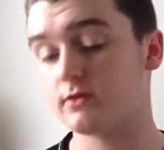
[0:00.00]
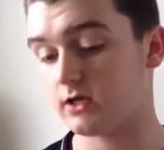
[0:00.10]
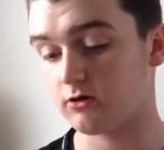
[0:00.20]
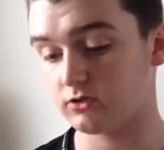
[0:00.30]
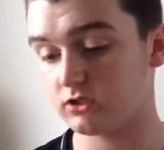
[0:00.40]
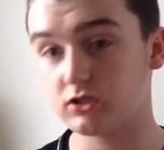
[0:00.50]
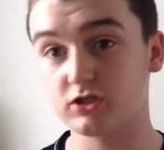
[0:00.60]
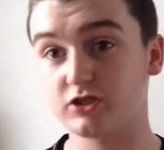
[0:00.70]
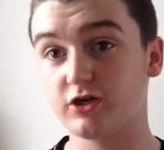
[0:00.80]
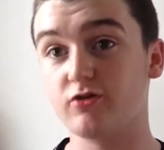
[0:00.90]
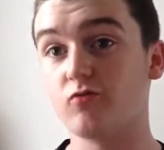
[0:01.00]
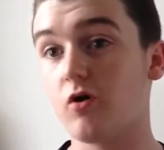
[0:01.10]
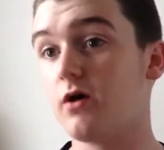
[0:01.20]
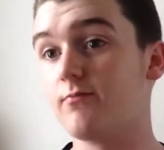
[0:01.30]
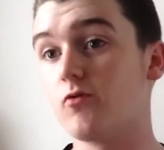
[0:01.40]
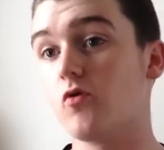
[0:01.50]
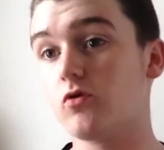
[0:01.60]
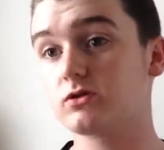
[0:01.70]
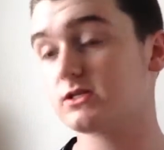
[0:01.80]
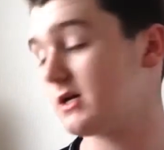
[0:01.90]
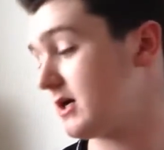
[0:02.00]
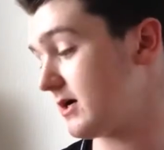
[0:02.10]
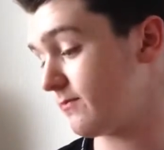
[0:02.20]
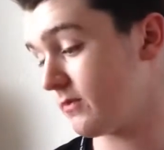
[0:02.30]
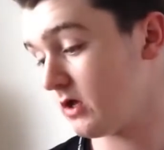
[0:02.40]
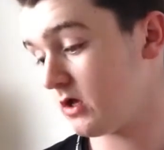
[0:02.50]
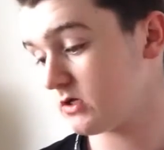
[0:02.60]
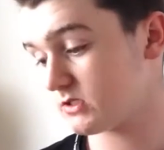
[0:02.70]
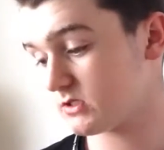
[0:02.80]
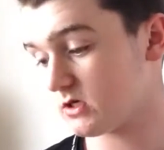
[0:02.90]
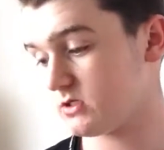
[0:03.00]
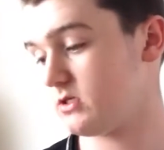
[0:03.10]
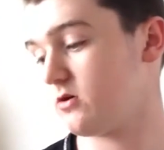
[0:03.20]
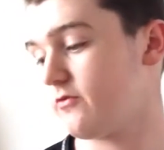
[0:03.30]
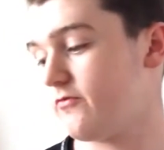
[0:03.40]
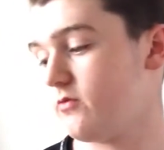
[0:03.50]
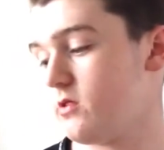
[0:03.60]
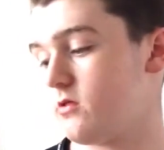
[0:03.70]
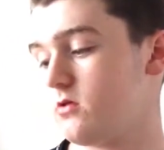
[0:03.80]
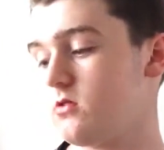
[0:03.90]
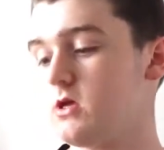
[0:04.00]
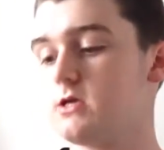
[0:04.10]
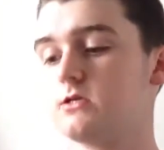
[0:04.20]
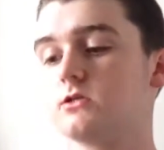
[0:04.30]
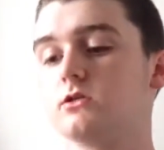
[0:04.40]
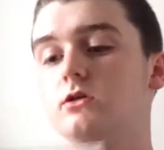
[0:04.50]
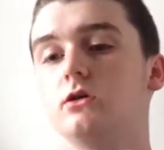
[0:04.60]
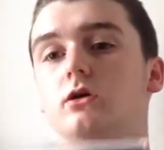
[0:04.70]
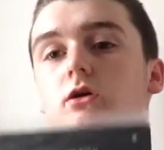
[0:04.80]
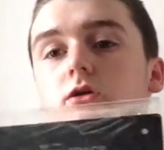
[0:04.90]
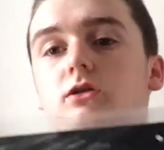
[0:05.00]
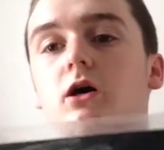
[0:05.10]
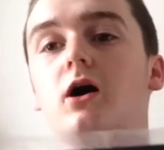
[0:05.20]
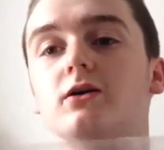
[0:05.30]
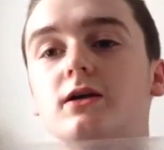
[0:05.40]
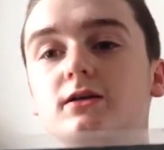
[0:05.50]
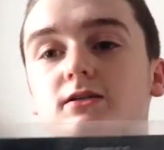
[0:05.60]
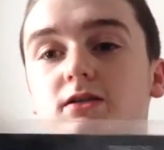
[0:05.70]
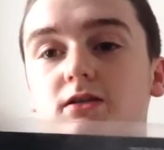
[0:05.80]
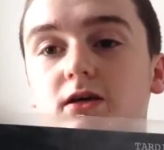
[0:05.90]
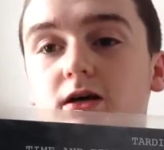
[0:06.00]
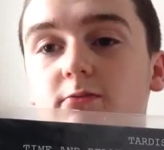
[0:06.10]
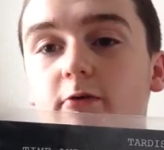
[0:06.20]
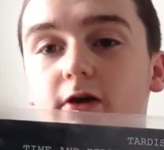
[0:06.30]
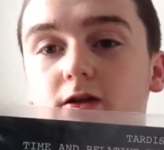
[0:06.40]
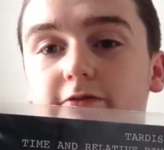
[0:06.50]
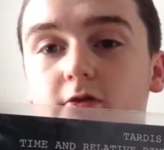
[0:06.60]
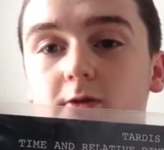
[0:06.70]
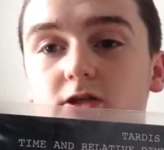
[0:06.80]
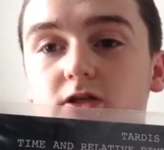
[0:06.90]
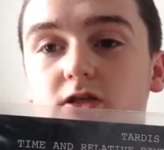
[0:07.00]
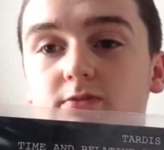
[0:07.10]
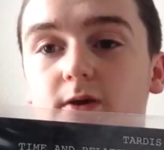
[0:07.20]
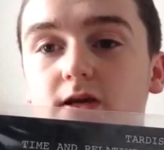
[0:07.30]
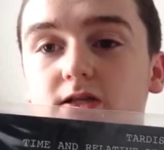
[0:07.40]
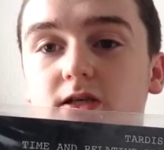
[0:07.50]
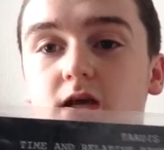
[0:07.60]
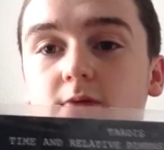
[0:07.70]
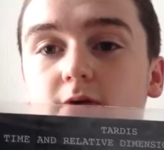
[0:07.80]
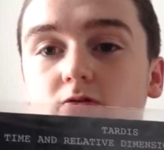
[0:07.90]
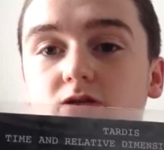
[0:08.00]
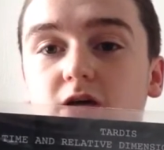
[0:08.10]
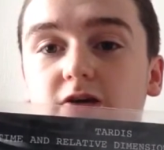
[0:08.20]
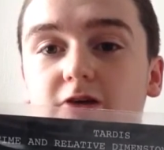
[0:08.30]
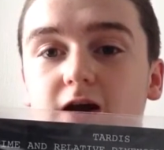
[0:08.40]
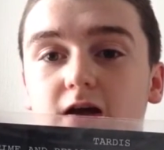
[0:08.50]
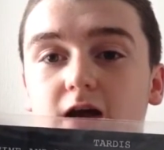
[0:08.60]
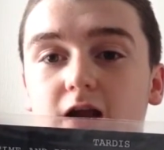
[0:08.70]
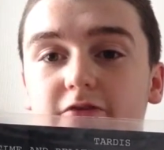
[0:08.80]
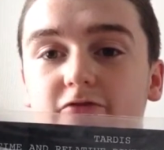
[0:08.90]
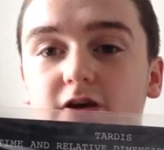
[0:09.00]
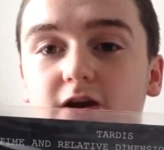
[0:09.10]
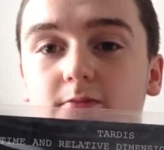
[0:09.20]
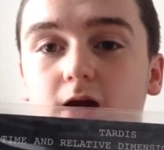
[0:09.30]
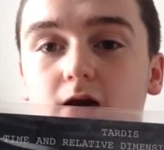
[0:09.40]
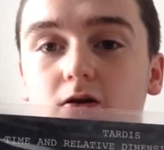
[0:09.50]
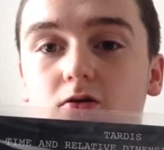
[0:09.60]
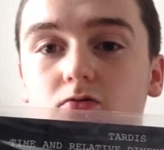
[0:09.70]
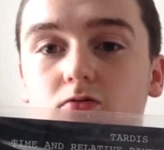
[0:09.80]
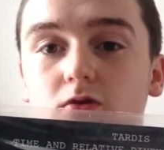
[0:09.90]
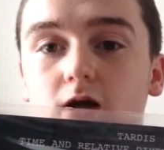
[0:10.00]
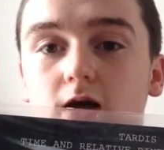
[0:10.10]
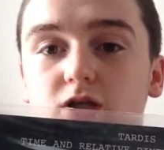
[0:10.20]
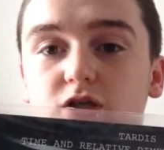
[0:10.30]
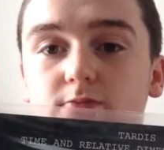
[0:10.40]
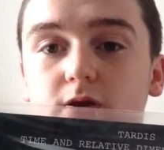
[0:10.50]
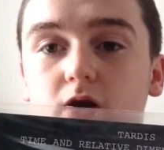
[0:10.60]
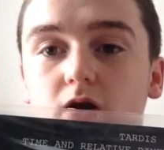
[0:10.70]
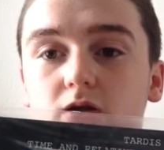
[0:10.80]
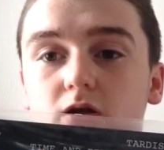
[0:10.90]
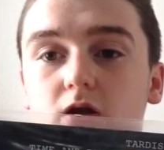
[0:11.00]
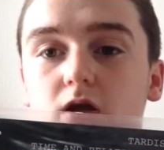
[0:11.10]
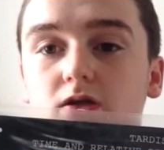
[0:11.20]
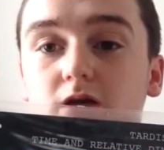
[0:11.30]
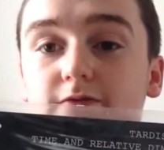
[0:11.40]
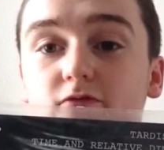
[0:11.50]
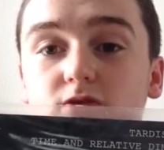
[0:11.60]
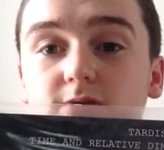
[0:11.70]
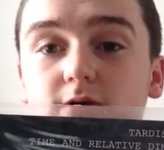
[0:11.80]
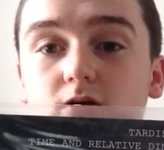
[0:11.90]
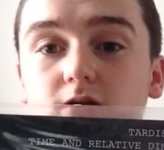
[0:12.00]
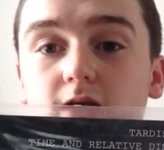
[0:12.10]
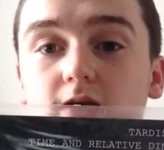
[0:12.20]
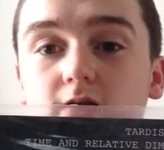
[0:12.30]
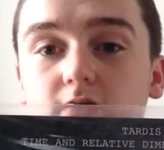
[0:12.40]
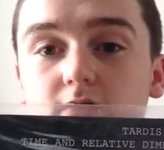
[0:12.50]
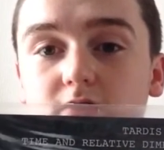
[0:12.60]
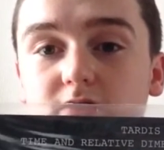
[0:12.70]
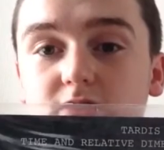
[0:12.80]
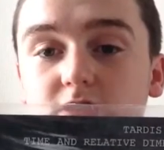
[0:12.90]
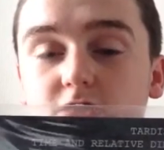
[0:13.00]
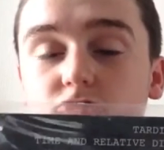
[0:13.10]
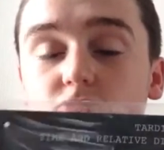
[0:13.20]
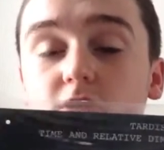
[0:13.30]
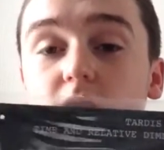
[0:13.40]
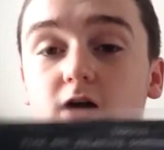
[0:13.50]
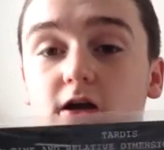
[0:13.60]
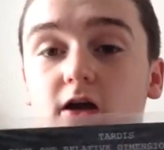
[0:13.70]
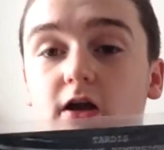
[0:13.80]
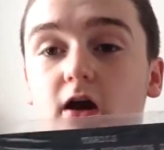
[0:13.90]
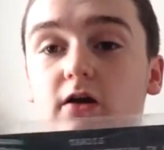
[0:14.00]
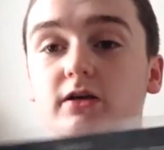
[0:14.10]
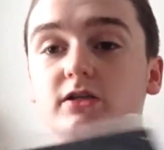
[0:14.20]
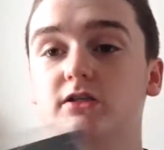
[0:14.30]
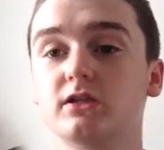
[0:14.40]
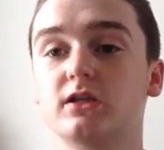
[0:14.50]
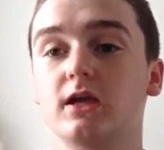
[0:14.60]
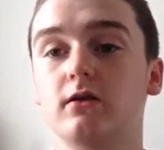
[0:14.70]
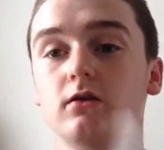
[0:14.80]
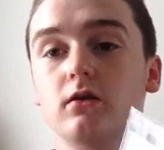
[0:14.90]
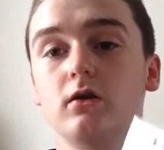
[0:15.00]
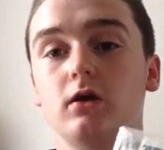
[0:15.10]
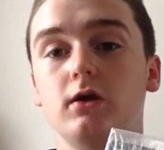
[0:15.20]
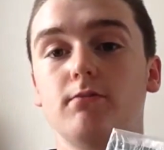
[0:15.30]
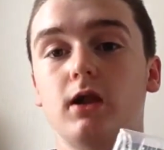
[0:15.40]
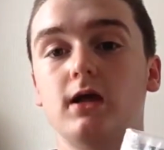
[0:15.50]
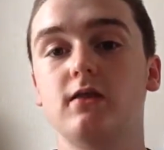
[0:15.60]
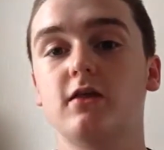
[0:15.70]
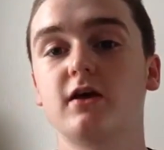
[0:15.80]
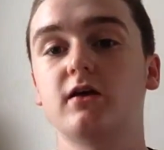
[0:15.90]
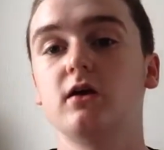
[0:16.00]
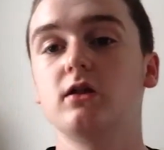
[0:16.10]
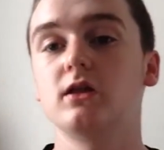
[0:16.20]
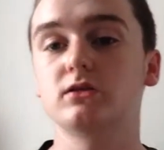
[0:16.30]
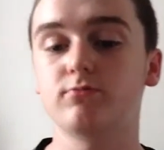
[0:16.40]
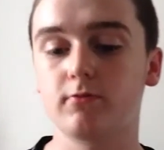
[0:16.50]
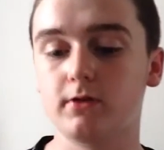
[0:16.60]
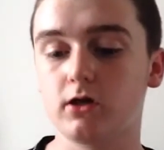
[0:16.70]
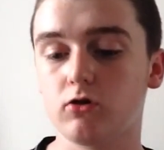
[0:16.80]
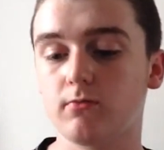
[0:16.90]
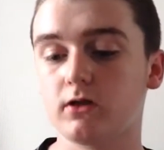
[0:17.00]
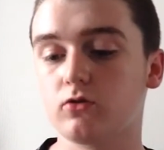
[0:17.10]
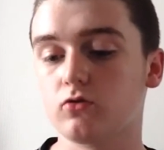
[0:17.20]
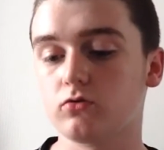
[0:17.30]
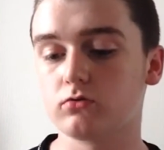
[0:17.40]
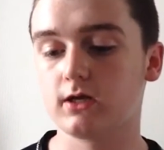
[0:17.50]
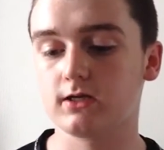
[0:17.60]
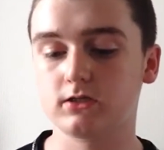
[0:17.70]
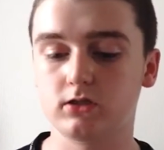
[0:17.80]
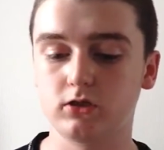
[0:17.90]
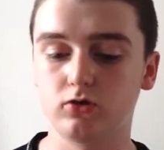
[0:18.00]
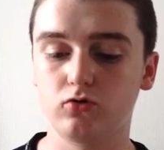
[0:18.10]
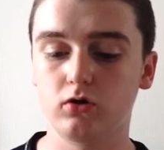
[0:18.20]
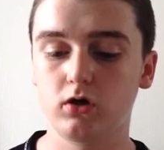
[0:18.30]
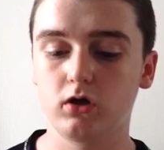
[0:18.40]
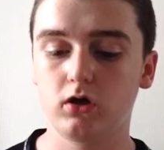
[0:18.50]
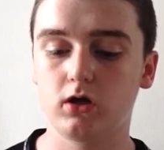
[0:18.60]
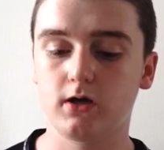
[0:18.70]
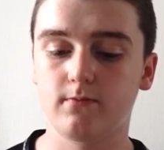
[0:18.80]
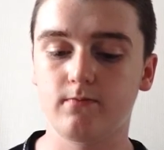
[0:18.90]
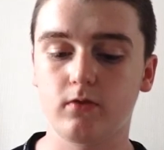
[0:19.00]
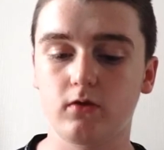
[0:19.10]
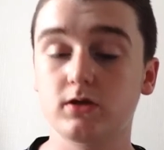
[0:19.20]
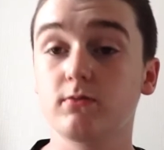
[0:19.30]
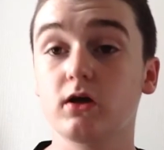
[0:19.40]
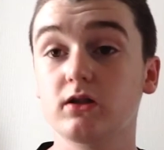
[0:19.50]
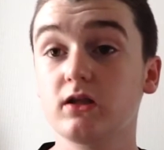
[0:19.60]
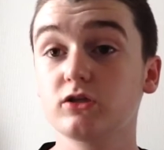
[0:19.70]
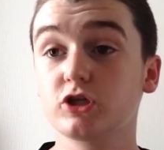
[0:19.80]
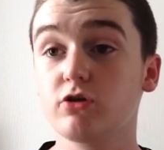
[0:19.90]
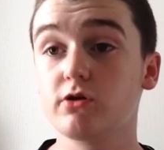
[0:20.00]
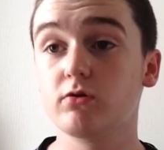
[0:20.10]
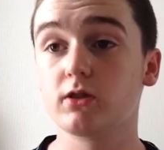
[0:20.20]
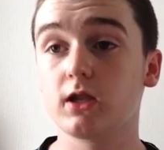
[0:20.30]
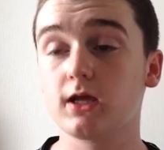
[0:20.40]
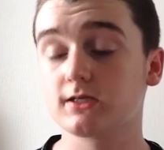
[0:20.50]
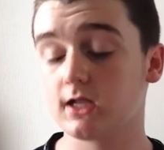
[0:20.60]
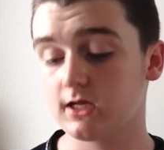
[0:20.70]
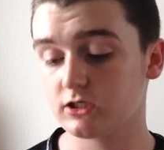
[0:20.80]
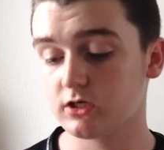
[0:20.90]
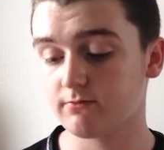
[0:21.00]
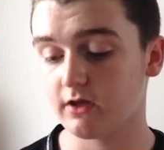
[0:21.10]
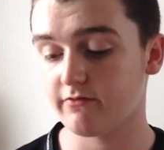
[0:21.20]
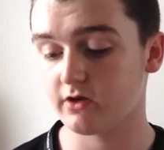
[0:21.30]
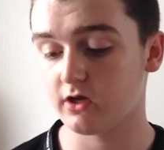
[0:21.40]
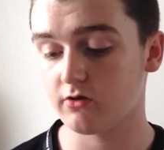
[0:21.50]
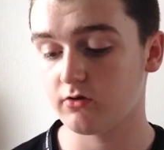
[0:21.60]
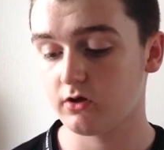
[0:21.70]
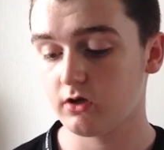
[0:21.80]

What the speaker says: Now I'm just going to show you what I bought. Starting off with this. TARDIS, Time and Relative Dimension in Space, build Type Gallifrey, Black Hole Shipyard, Type 40 build, date 1963, yada yada yada. It's just a tin plate thing. This will probably go on my door next to something I didn't show you in the last collection update video.